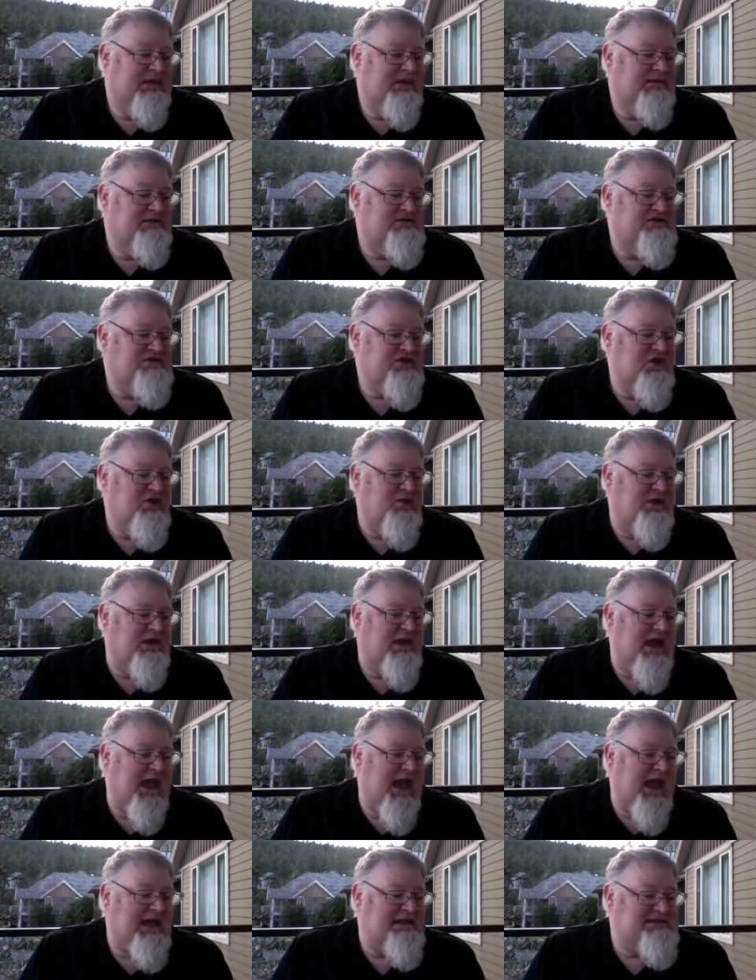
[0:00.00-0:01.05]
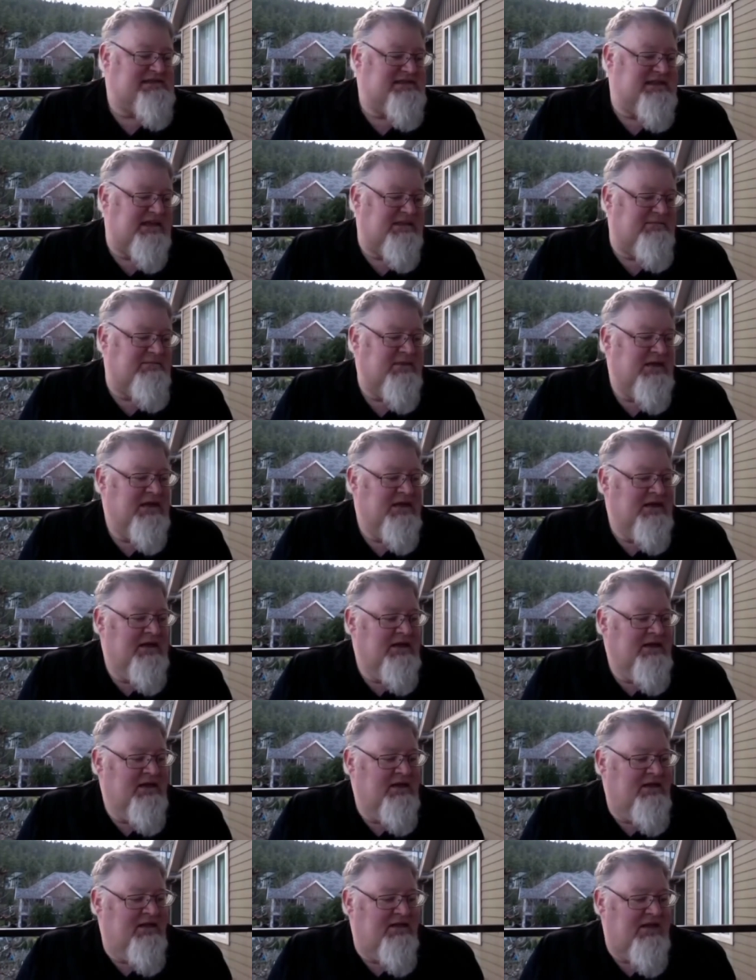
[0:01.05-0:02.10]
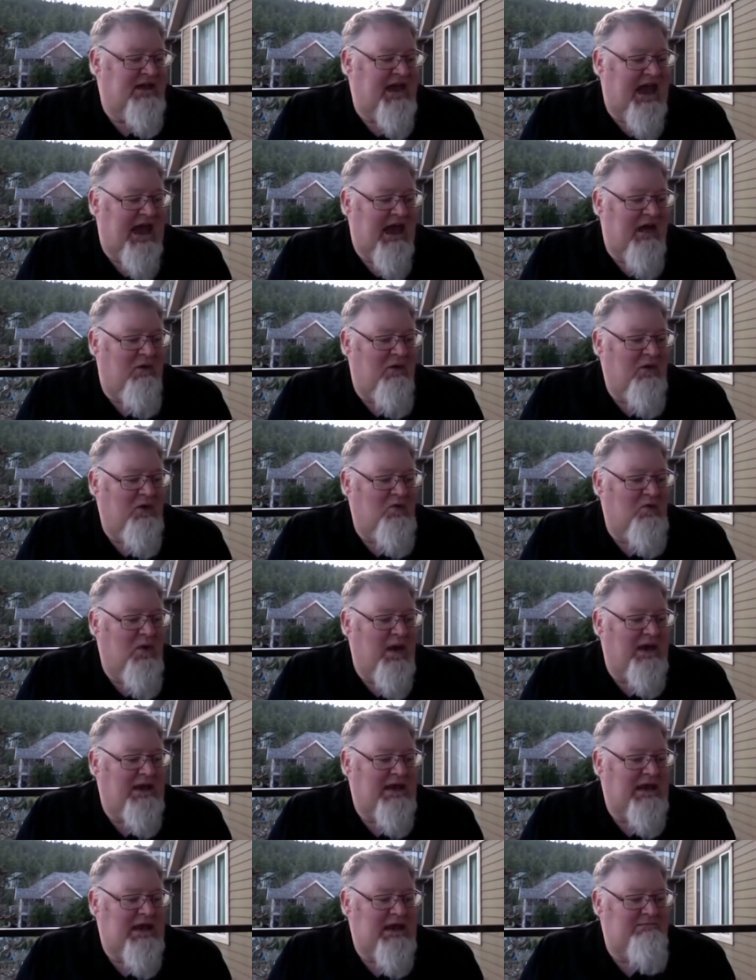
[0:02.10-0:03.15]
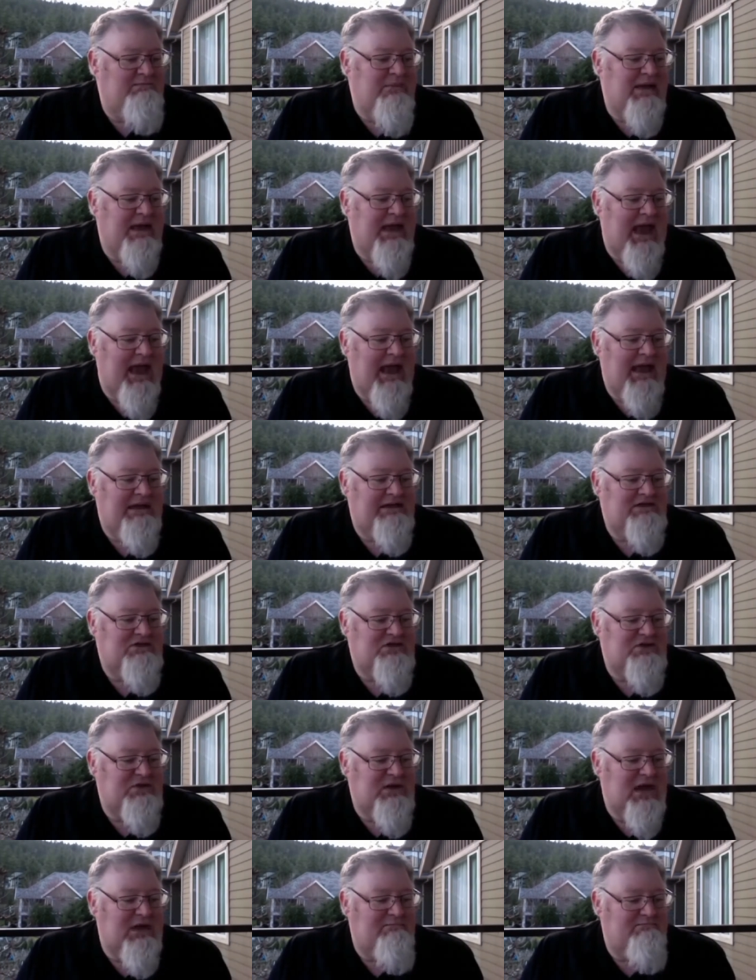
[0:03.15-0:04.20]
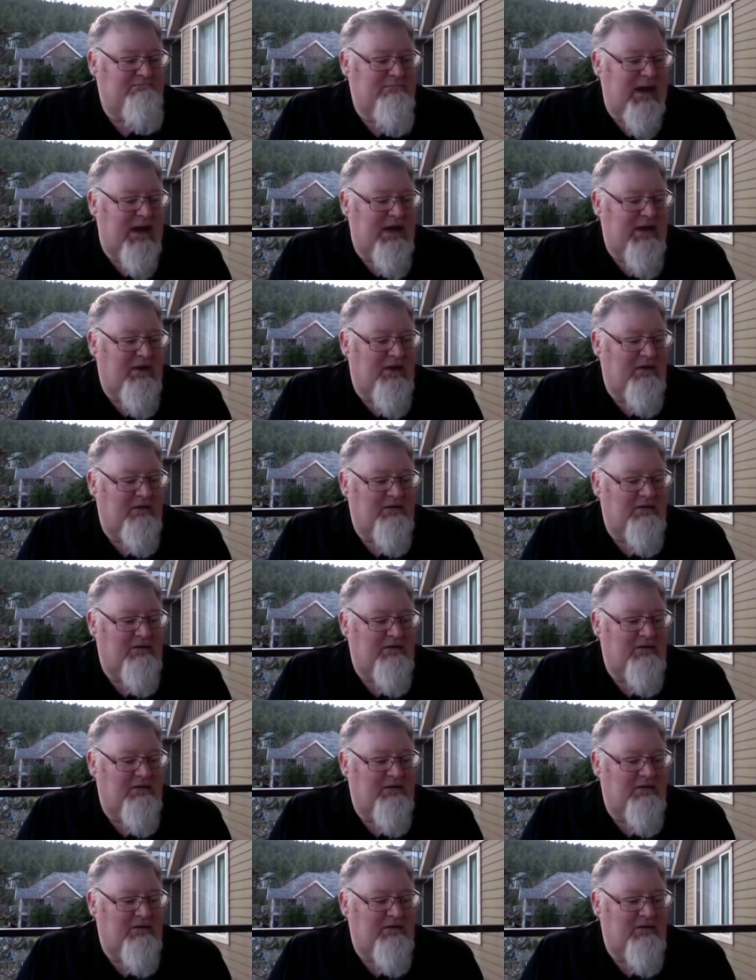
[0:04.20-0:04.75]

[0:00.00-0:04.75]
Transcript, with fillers: So he asked them the hour when he began to get better.